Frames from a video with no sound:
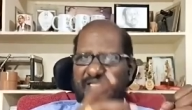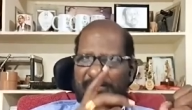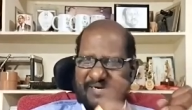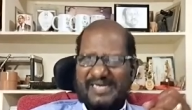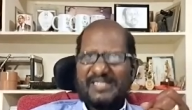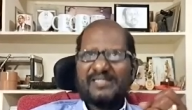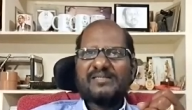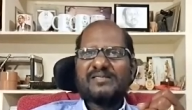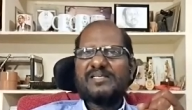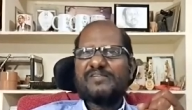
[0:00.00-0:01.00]
They build
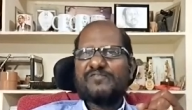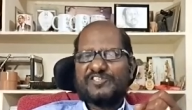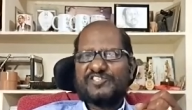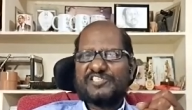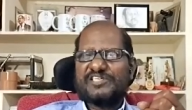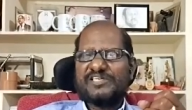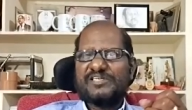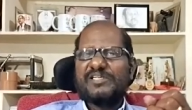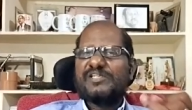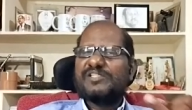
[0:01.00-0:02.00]
infrastructure,
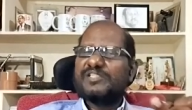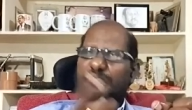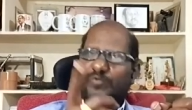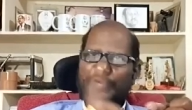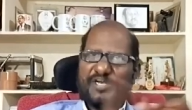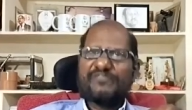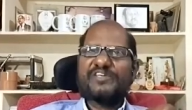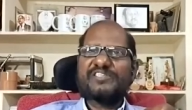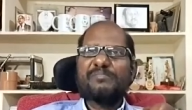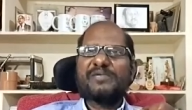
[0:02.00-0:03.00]
they own it
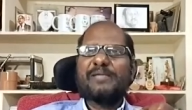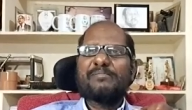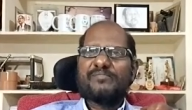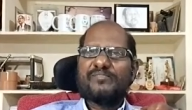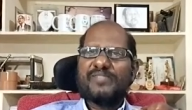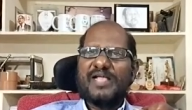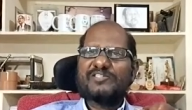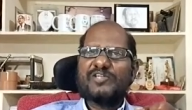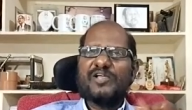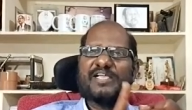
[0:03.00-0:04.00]
for some time,
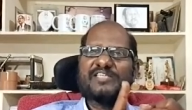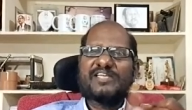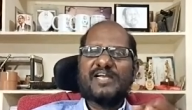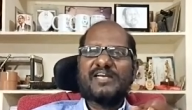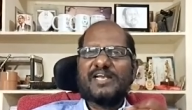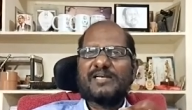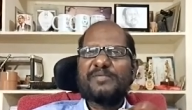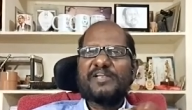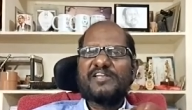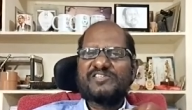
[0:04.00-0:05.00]
as long as the
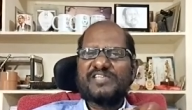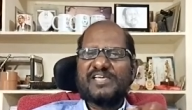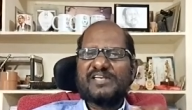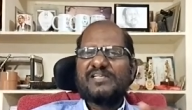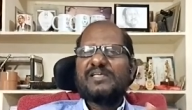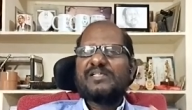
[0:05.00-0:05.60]
contract period is there.